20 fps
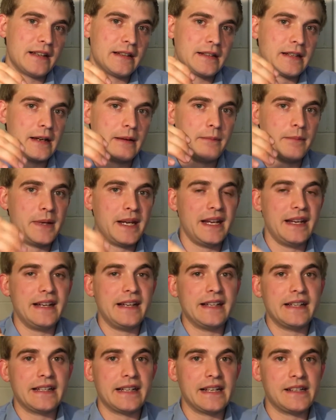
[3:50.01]

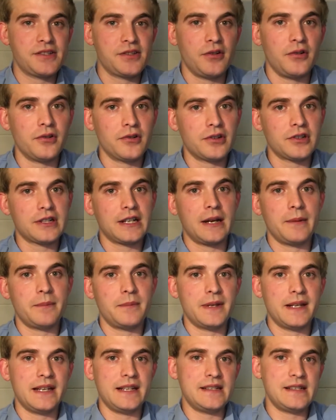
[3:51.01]
competing against older
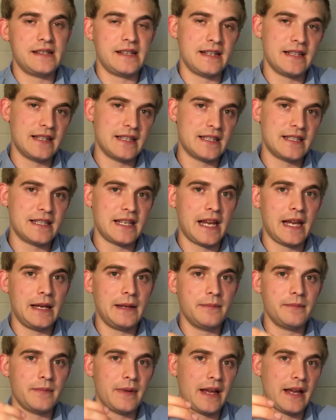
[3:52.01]
company in the
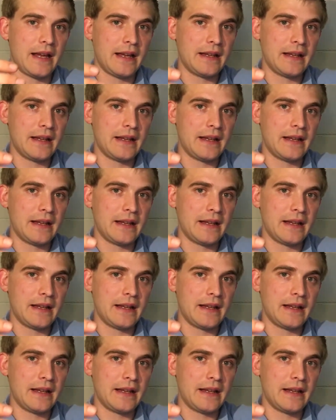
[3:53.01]
same